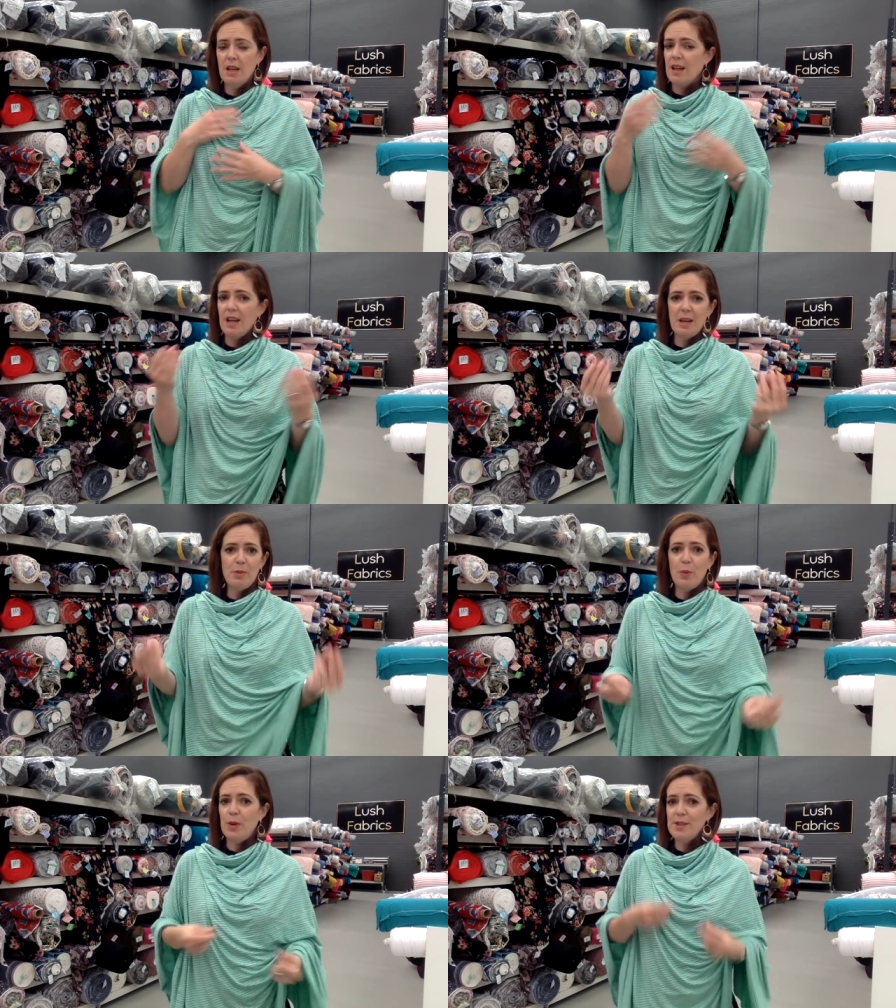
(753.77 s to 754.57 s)
can't get
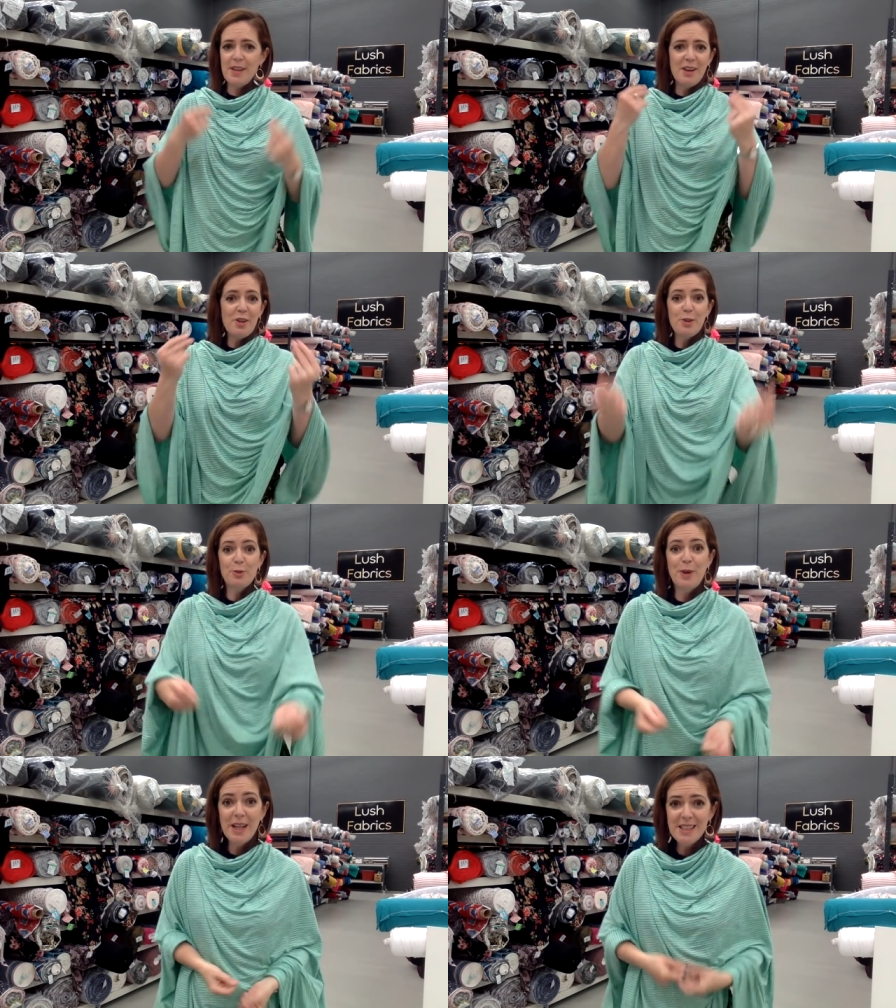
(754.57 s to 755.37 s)
my words out,
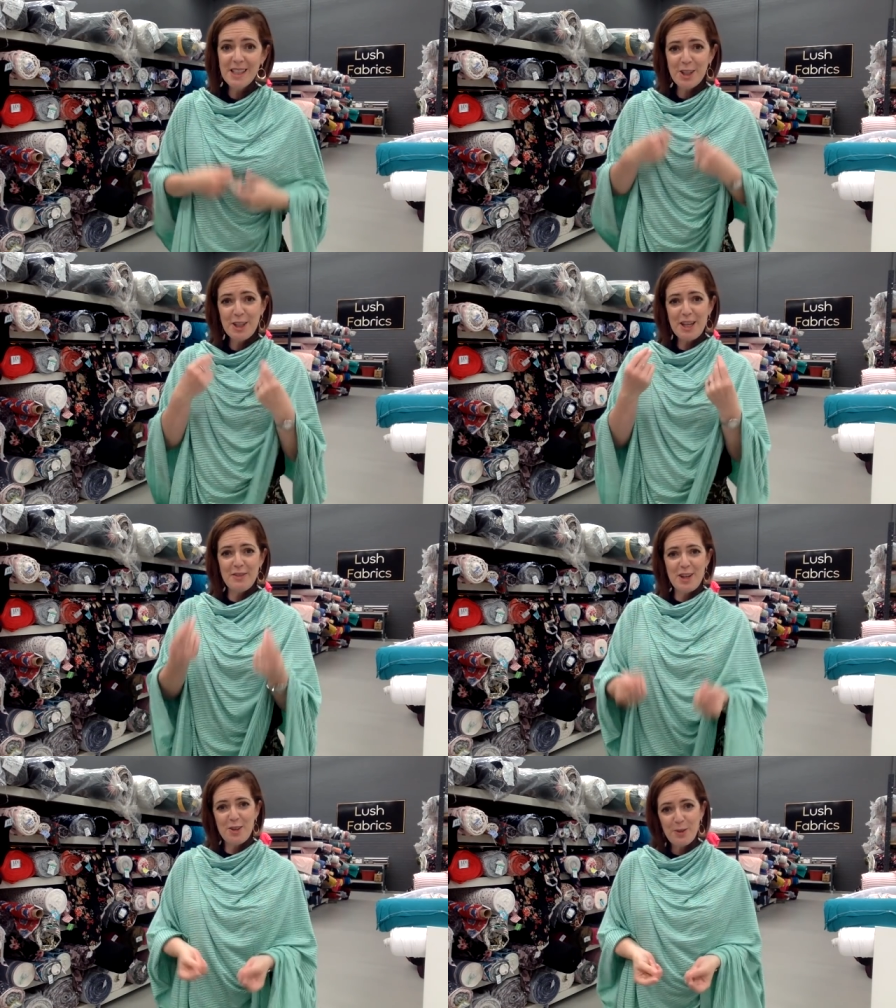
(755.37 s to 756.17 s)
thread. I don't have
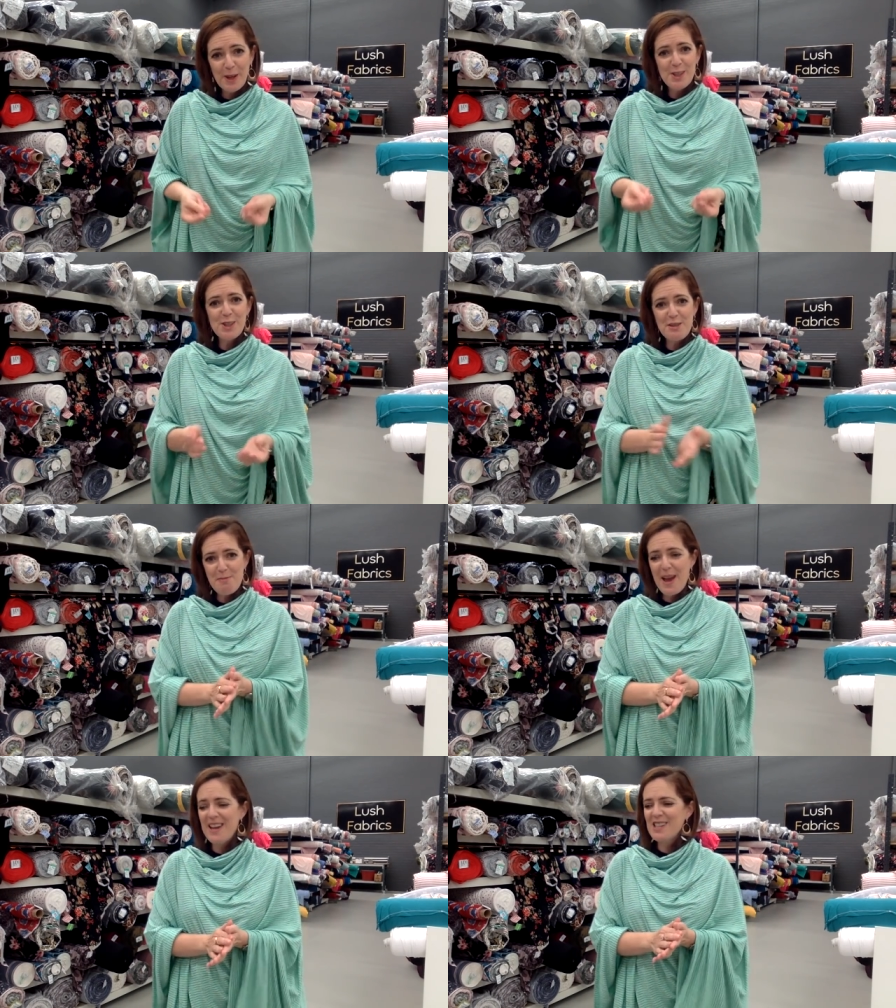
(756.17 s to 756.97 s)
any threads to
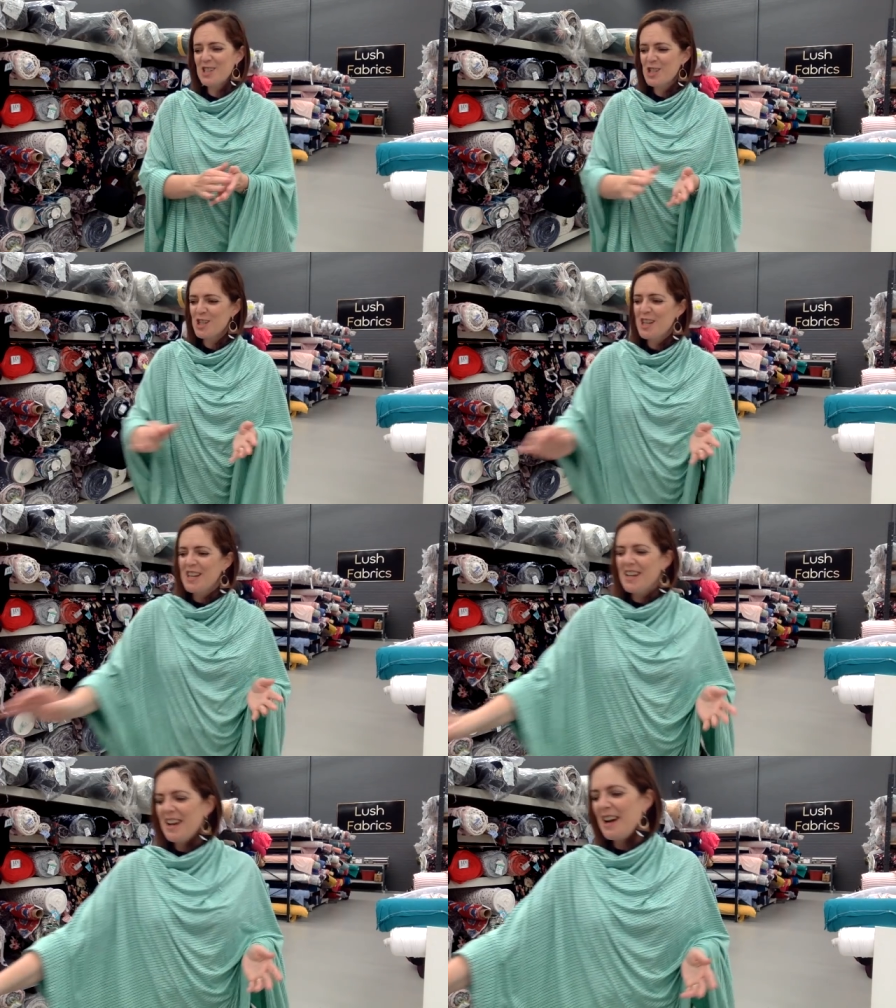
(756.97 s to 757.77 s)
match,
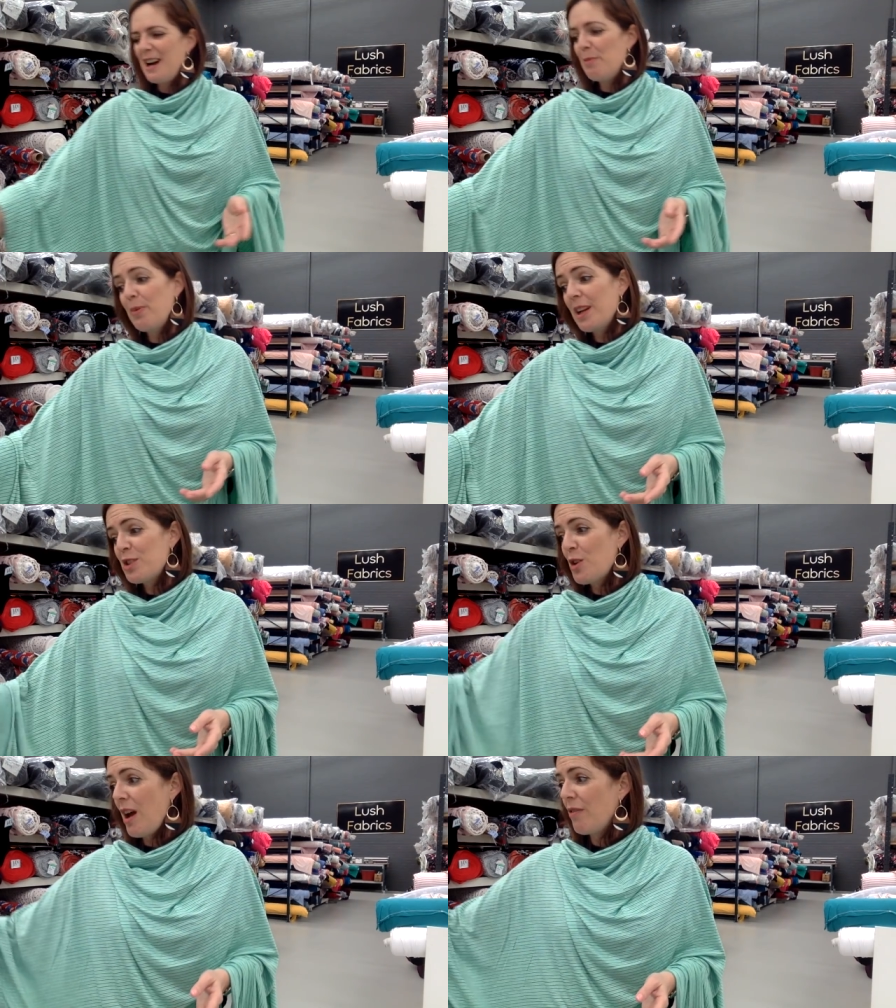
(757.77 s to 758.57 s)
but I
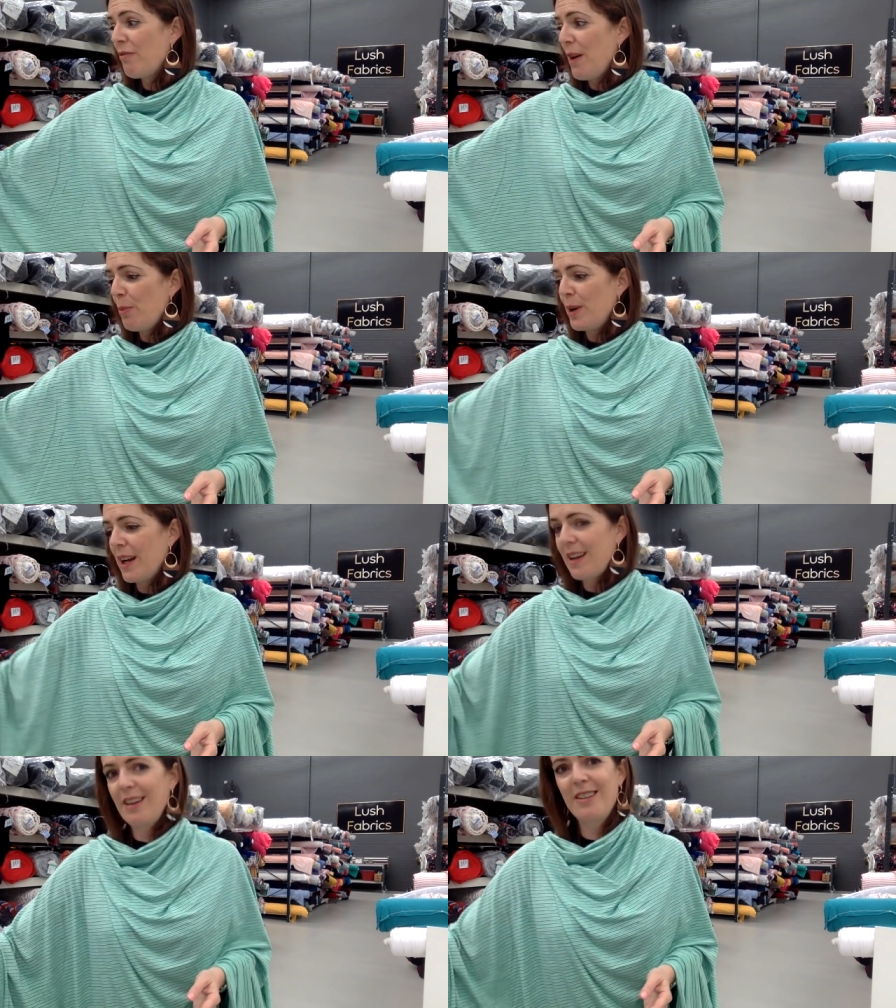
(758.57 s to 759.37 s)
do have a
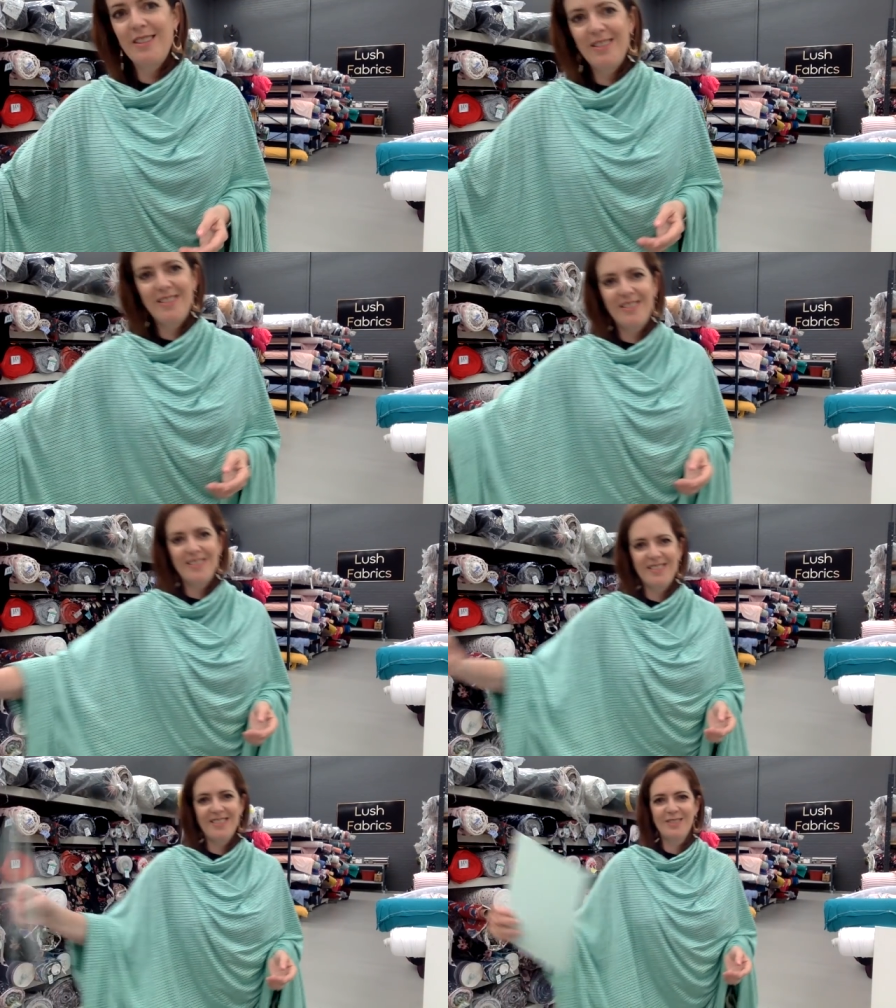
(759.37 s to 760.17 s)
fabric,
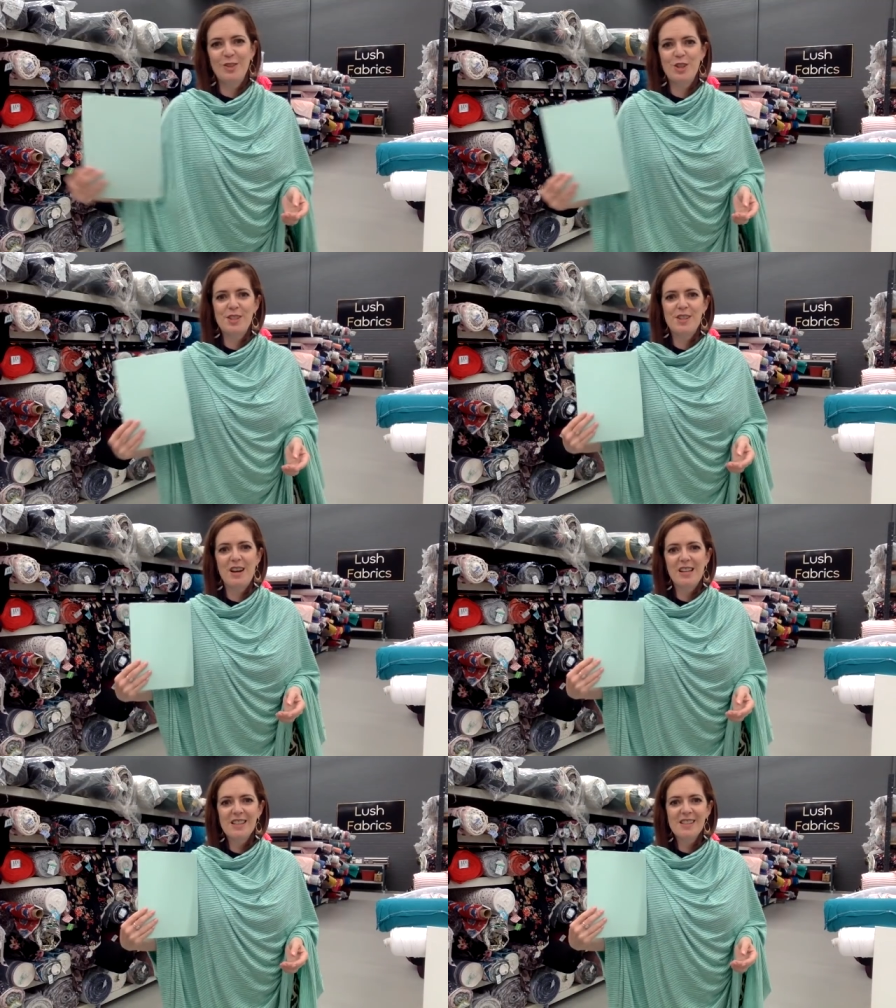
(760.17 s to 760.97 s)
which is
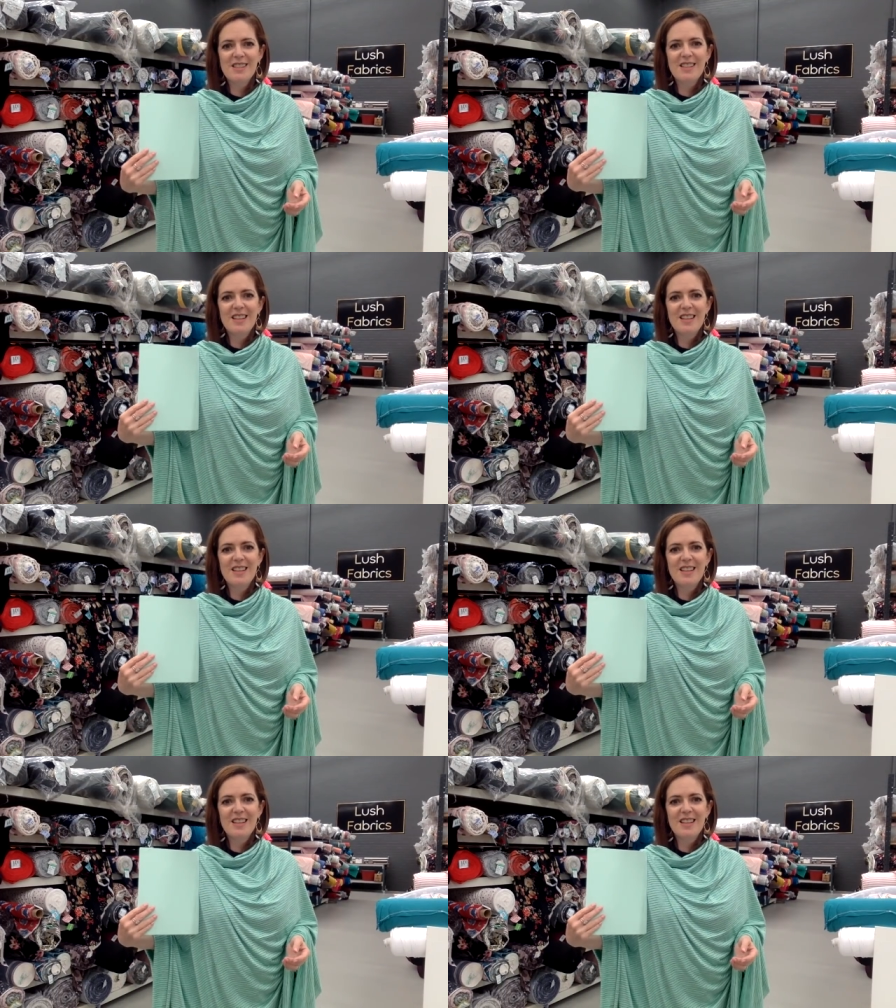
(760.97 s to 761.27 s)
nice.